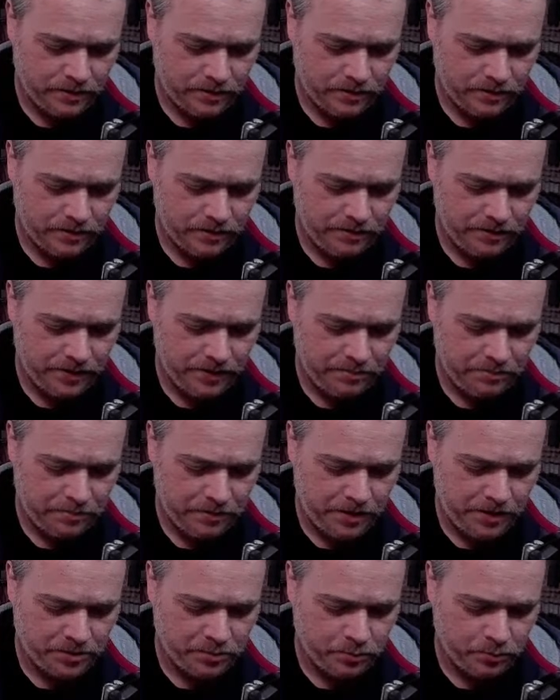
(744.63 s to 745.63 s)
of that
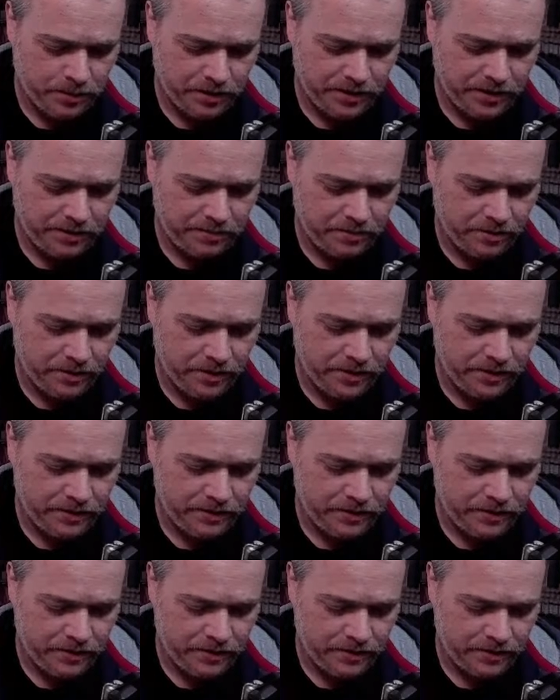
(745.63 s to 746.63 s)
mesh wicking
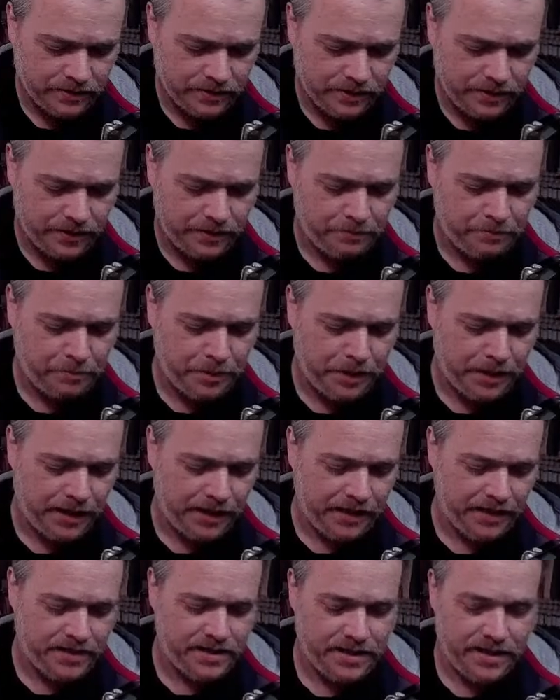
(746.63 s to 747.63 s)
rod, kind of
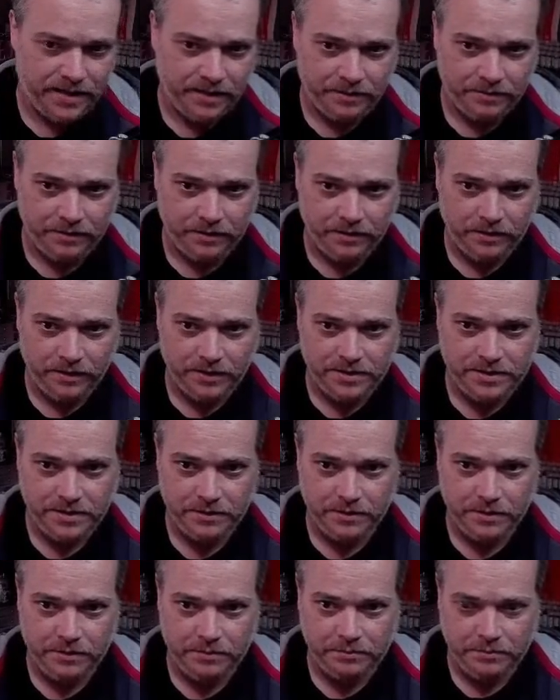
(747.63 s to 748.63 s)
patted down
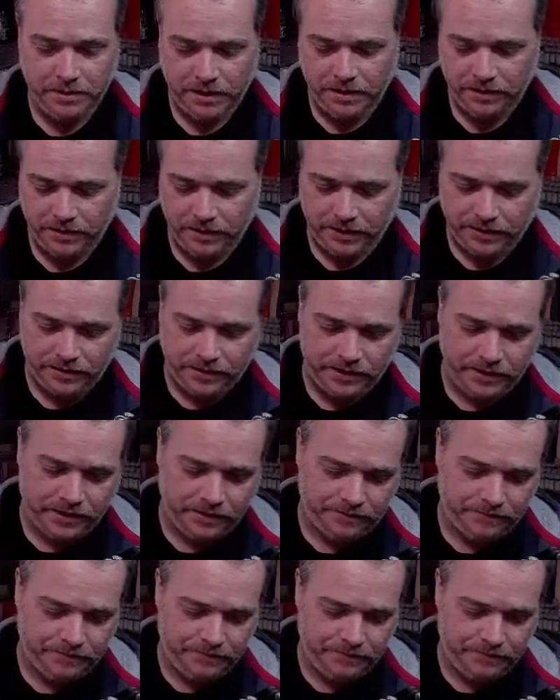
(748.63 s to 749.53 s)
onto it, about like that.